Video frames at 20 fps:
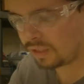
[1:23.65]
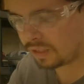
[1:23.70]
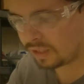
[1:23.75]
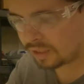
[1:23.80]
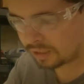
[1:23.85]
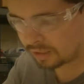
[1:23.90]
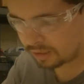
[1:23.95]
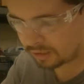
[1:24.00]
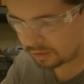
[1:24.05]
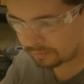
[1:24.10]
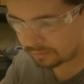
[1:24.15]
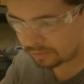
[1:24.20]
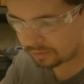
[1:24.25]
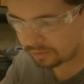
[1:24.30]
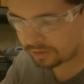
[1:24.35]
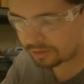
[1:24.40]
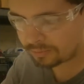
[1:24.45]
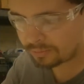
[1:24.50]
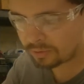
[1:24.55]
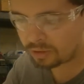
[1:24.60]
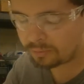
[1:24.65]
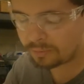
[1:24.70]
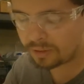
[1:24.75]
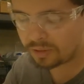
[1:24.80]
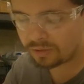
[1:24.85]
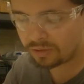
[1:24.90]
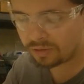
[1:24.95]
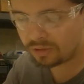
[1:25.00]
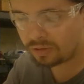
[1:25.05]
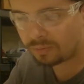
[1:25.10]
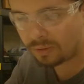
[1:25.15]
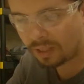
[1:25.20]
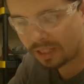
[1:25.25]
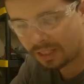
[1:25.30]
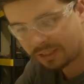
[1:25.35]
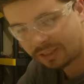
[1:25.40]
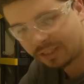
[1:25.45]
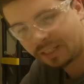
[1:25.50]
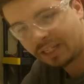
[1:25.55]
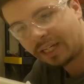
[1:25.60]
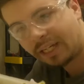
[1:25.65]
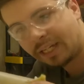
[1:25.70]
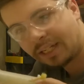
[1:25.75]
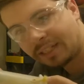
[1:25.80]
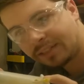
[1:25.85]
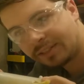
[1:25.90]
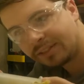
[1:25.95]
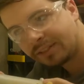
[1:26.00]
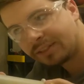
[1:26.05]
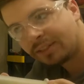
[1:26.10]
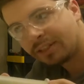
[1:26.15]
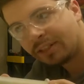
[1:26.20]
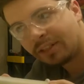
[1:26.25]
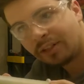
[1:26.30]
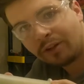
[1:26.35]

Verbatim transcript: Um, so this motor mount tube actually has